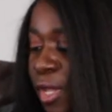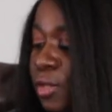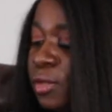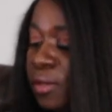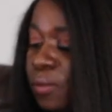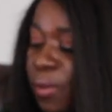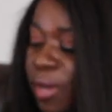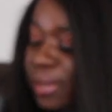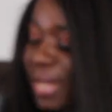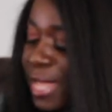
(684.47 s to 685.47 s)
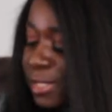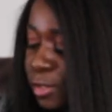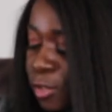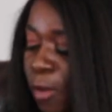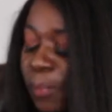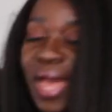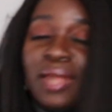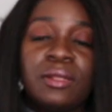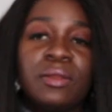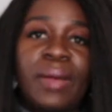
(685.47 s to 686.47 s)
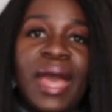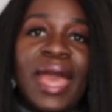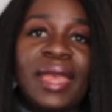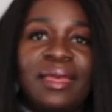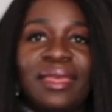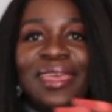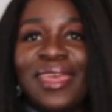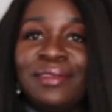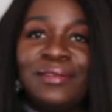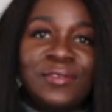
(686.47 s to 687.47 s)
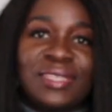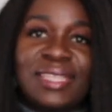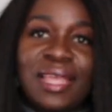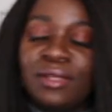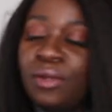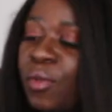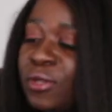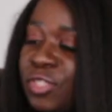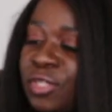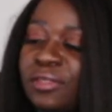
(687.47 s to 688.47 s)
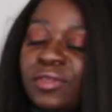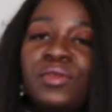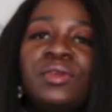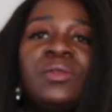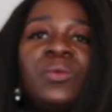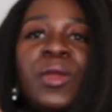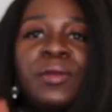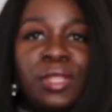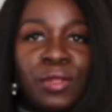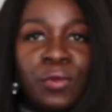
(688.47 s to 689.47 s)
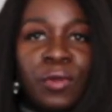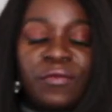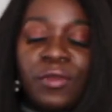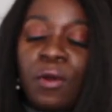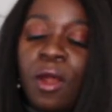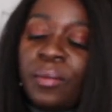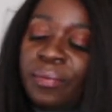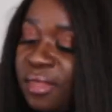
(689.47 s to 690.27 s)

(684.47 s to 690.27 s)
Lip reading: You could wear it as a top handle bag. Again, you see that in the mod shots, or you can wear it in the crook of your arm.